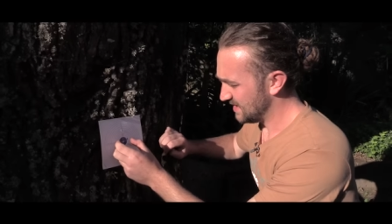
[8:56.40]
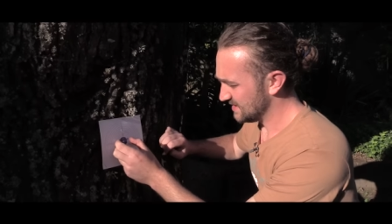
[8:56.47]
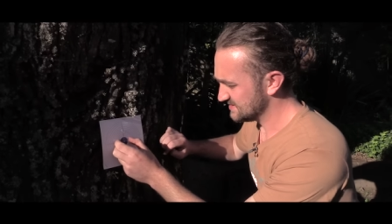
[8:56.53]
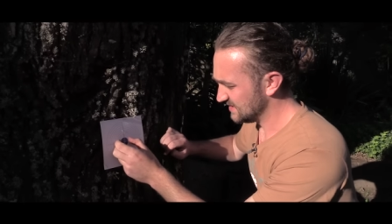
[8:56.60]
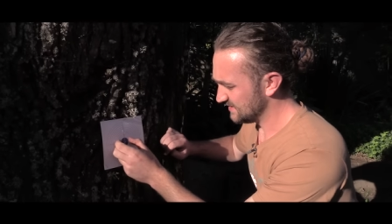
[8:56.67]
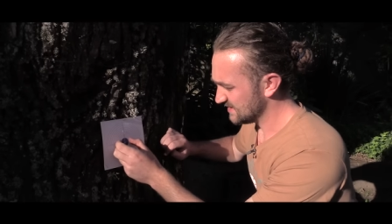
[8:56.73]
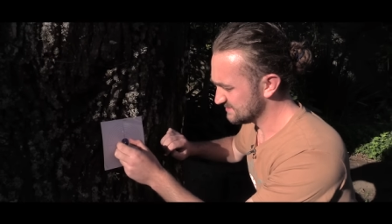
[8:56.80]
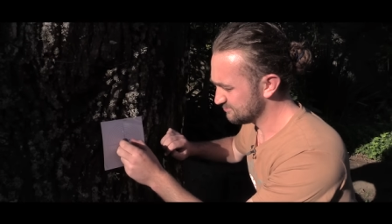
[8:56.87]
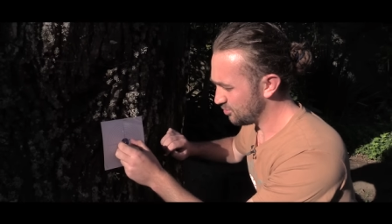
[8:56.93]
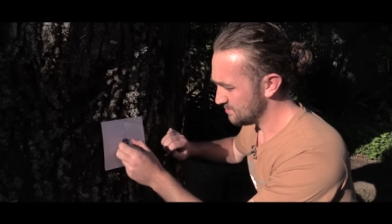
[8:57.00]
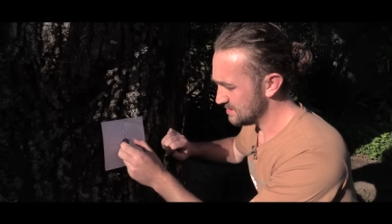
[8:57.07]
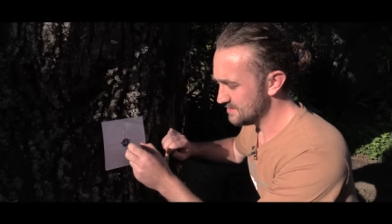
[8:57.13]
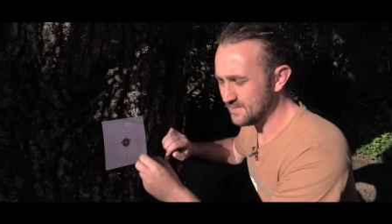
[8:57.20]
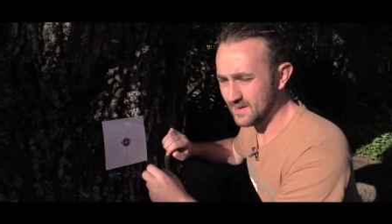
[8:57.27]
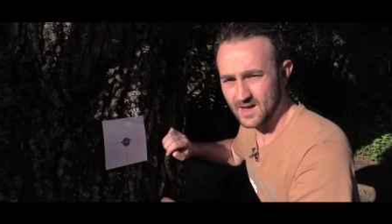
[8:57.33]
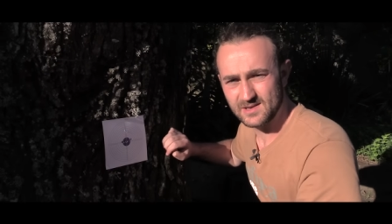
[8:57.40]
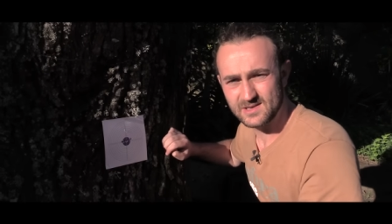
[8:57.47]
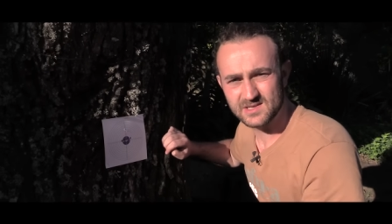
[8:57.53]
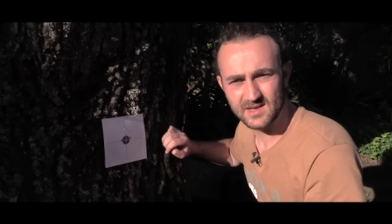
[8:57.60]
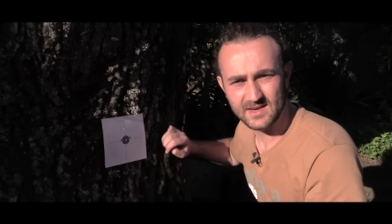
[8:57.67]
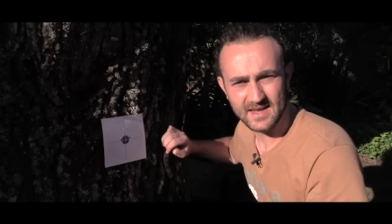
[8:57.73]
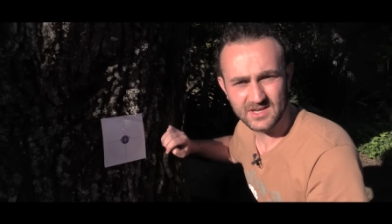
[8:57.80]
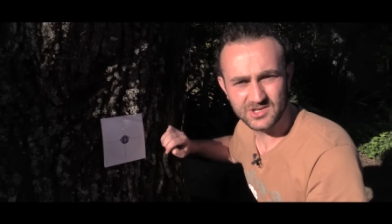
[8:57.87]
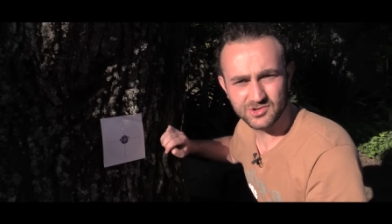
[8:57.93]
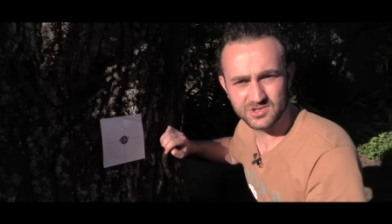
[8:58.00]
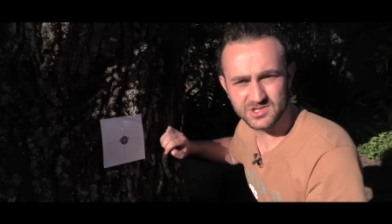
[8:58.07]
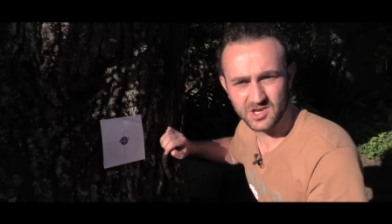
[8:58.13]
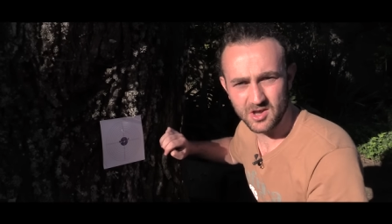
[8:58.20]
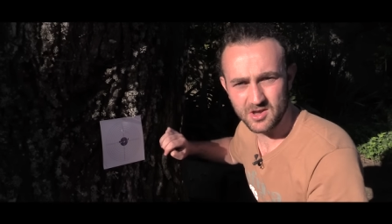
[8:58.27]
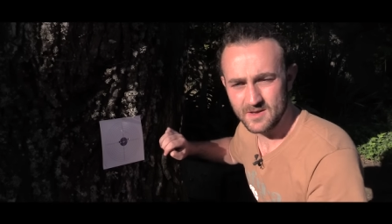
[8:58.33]
I'd say that's probably about an inch or
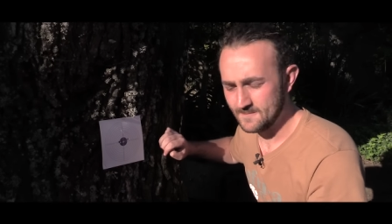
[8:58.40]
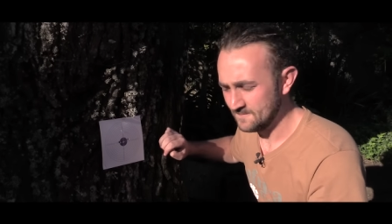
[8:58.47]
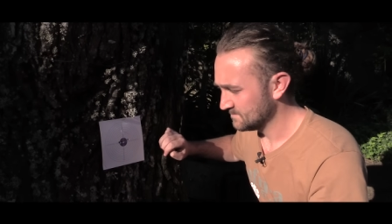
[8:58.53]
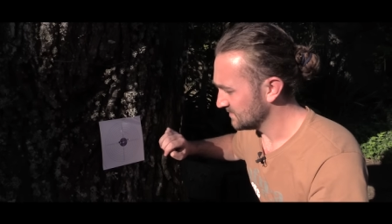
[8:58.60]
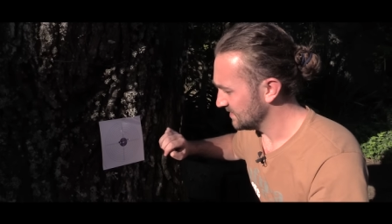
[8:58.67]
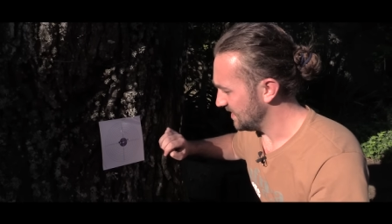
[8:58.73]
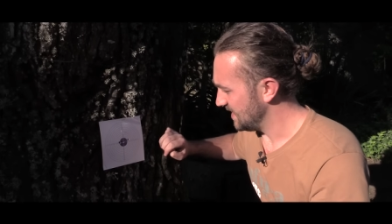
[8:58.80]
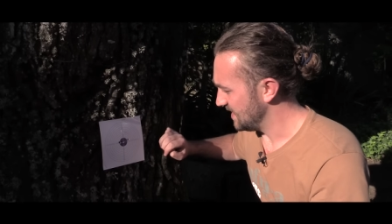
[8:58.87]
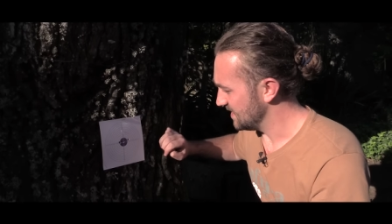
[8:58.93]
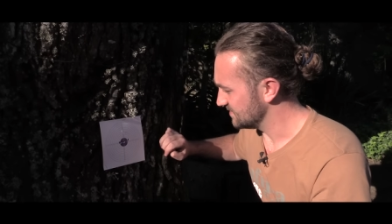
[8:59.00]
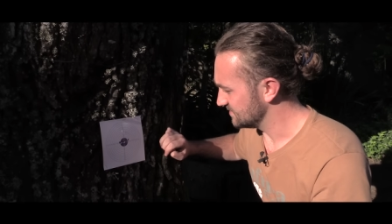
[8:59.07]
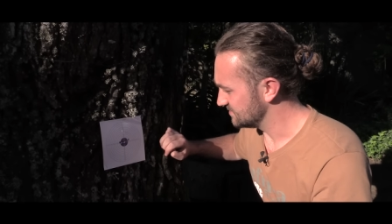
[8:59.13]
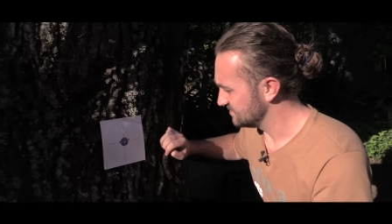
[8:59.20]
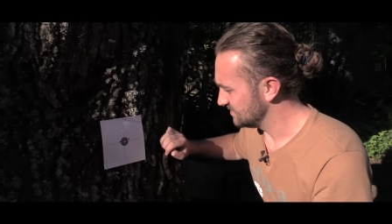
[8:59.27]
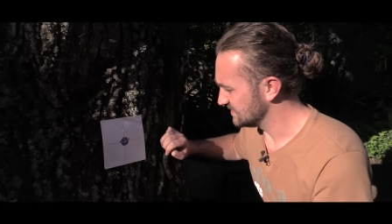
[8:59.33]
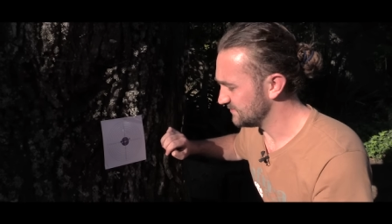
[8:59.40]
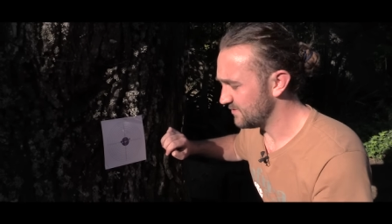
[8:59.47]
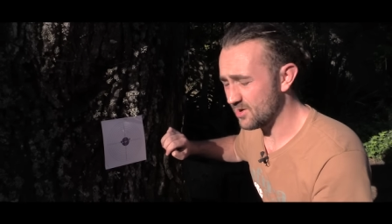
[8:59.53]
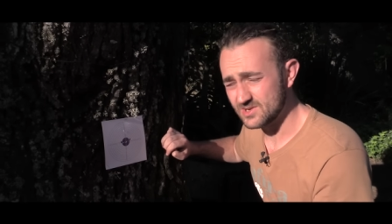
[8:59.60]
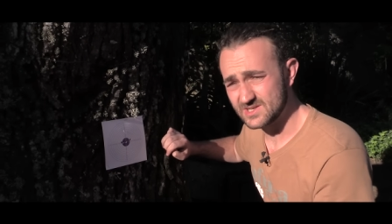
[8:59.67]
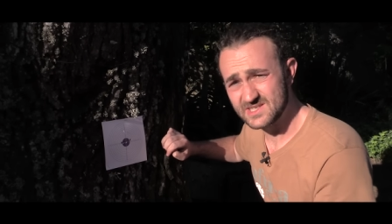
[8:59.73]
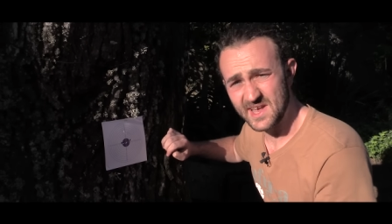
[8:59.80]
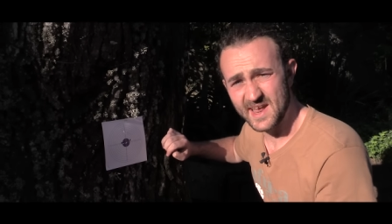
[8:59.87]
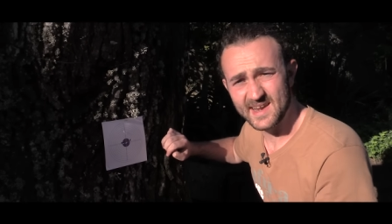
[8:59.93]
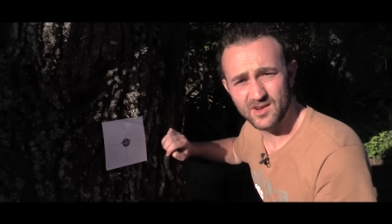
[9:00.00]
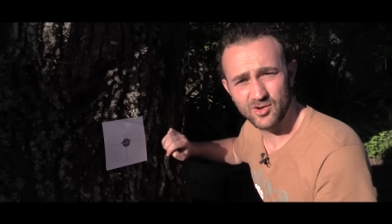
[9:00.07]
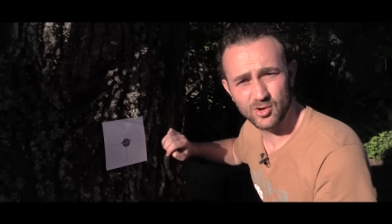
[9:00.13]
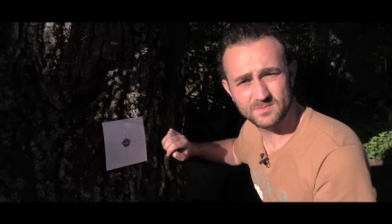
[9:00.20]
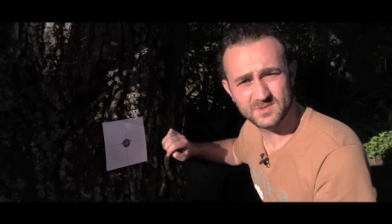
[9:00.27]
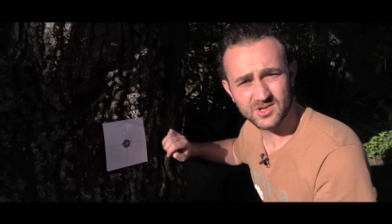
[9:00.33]
so, and as far as
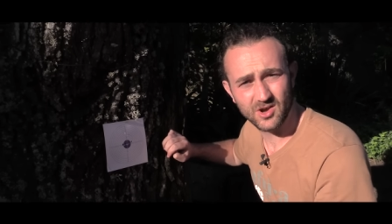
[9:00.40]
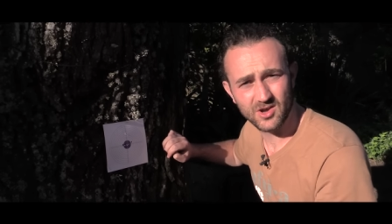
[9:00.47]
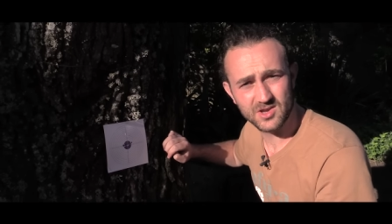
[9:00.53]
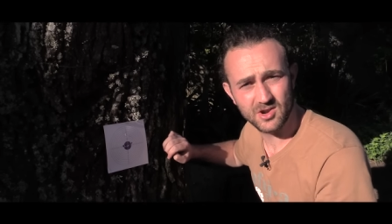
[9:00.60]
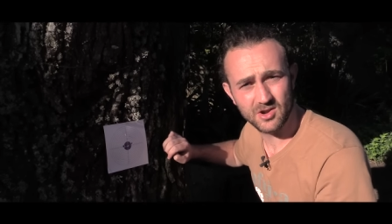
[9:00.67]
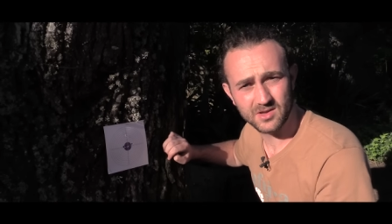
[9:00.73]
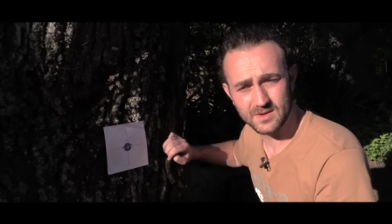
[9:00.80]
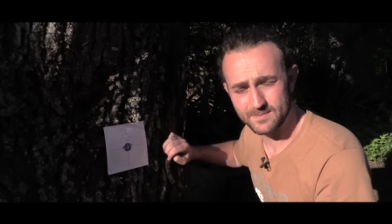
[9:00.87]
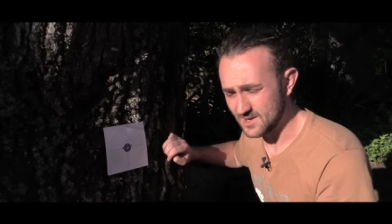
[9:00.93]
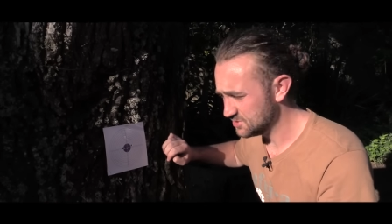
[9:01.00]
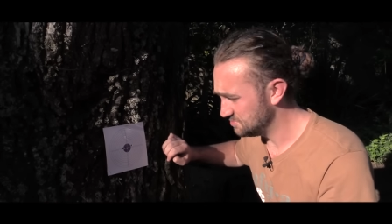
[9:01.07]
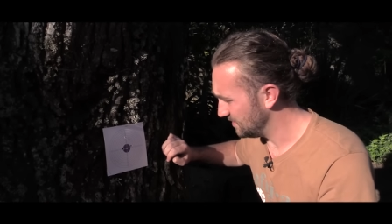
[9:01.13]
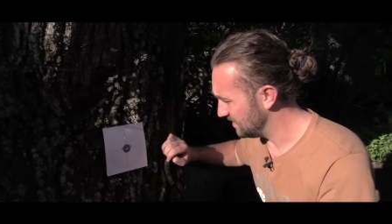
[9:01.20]
standing groups go, you don't get much